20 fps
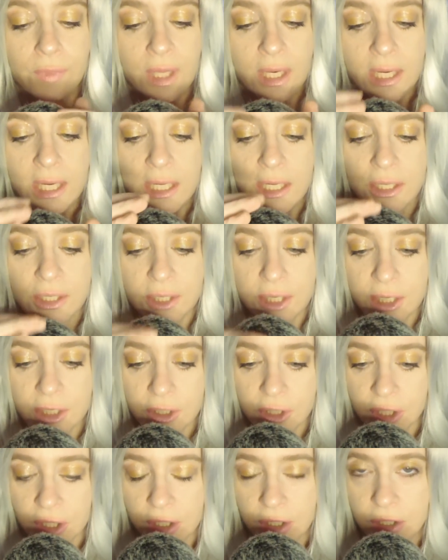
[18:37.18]
In
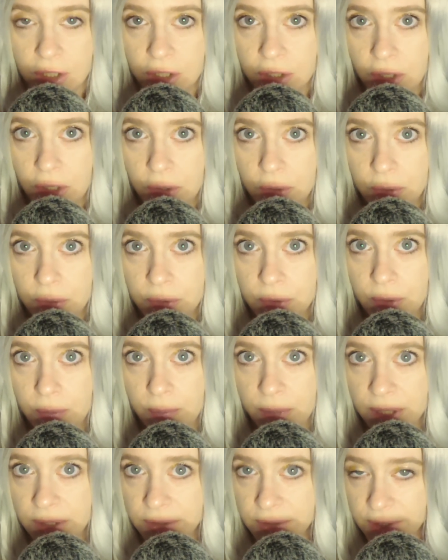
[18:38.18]
addition to those
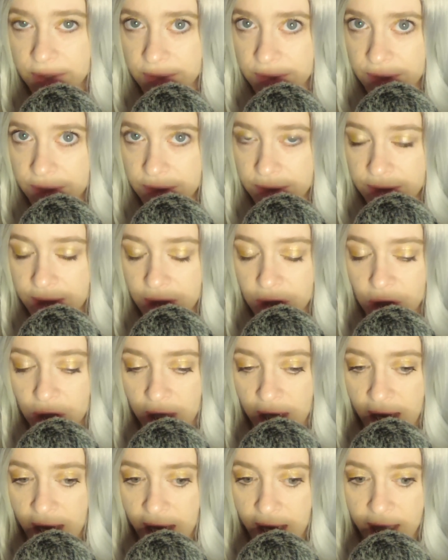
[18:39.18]
businesses that she
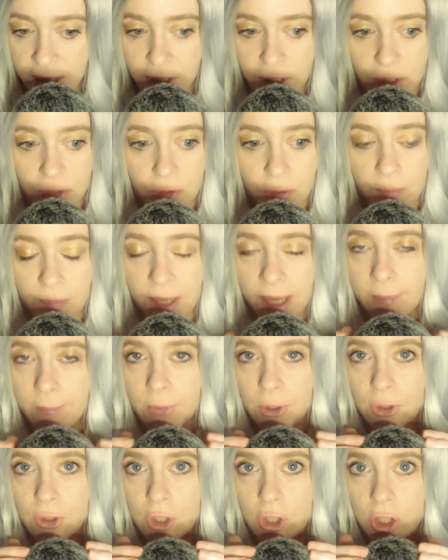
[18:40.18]
had, the
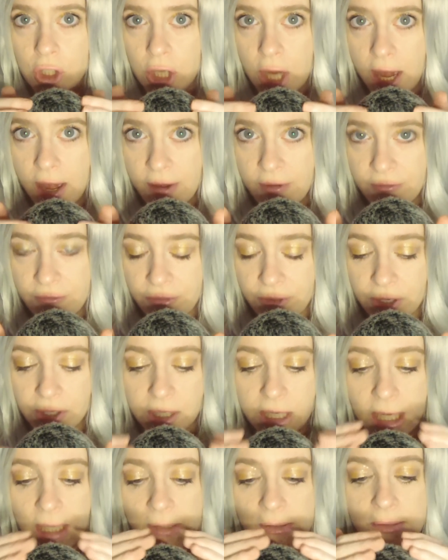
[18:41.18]
Pampered Chef, the
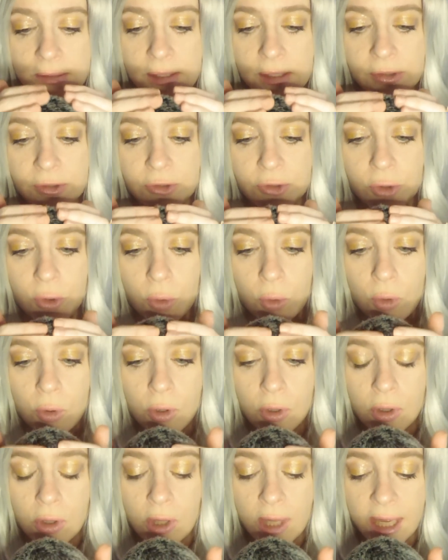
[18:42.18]
dancing
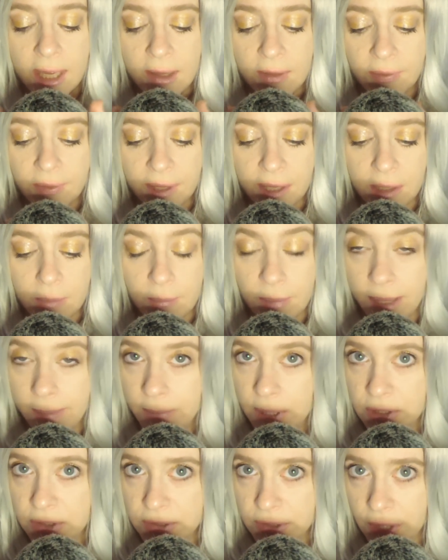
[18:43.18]
school, and the
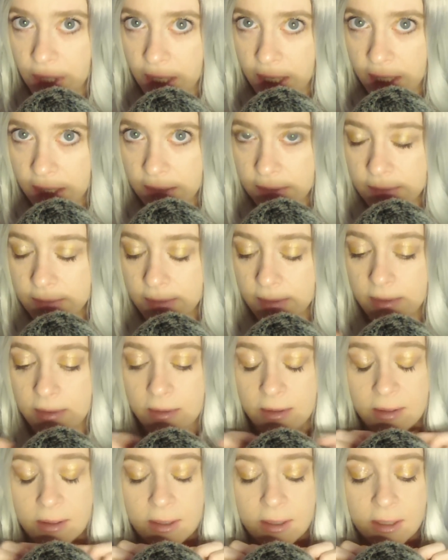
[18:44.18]
baby slings,
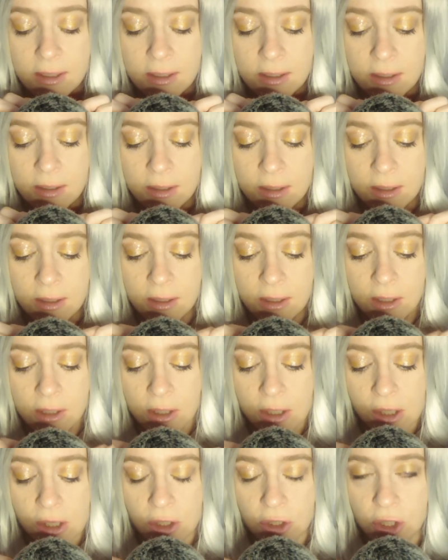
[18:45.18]

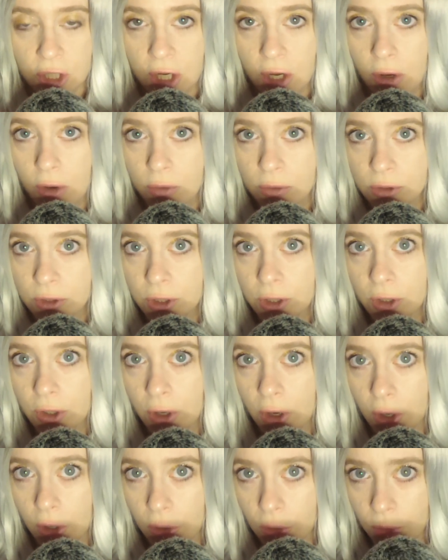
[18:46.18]
she owned her
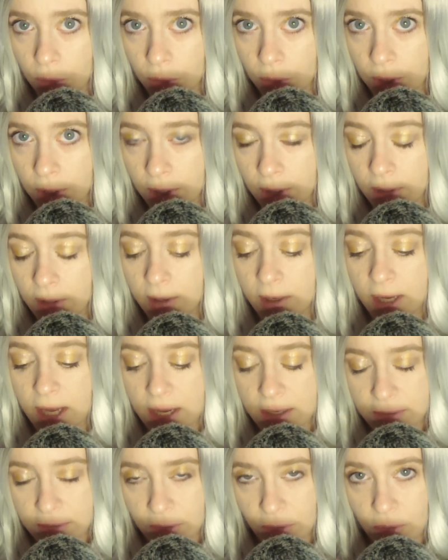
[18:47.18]
own
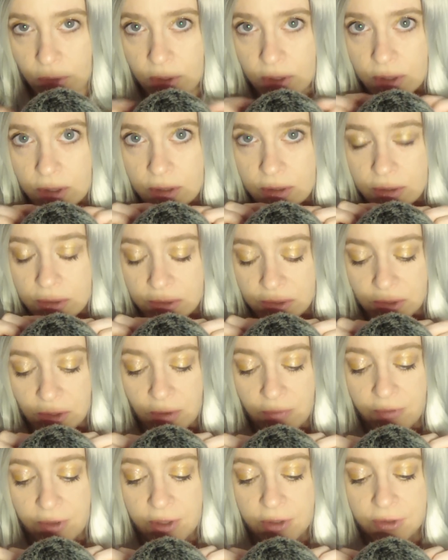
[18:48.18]
escort
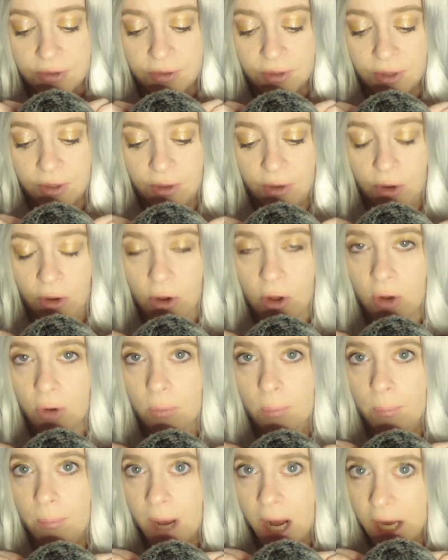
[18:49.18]
service
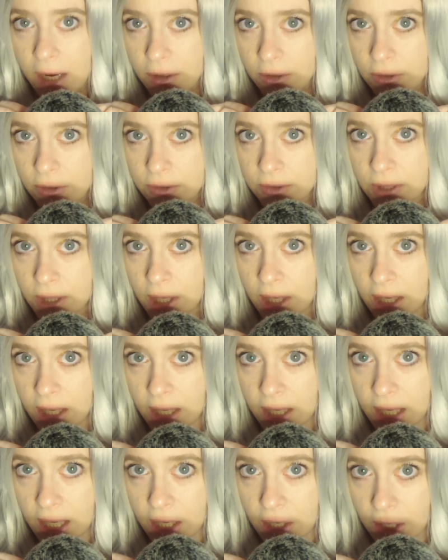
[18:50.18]
called Models
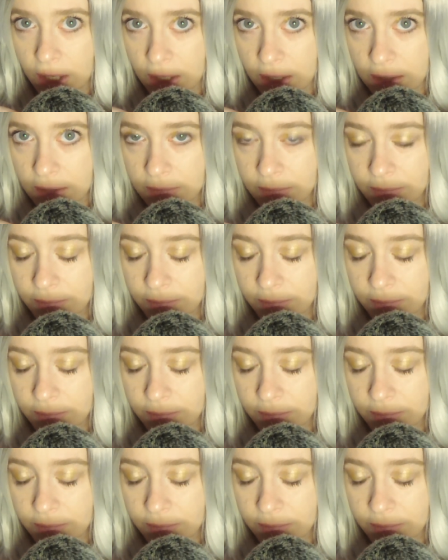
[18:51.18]
Inc.